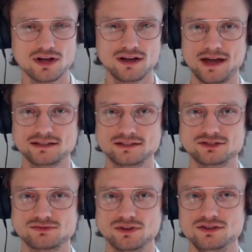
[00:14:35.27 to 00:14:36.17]

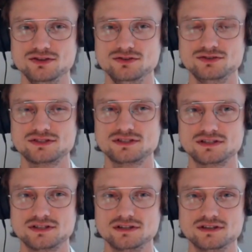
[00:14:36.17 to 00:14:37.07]
that's used
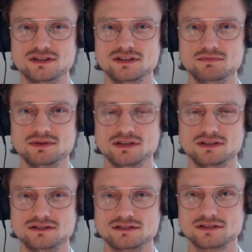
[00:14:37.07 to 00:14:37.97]
to keep
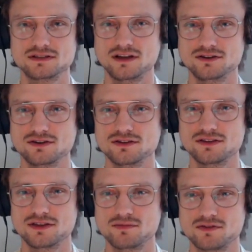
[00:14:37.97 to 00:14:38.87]
kids under the
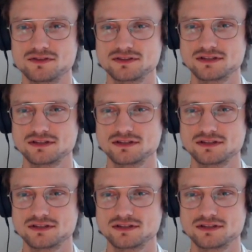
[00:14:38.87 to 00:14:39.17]
thumb of the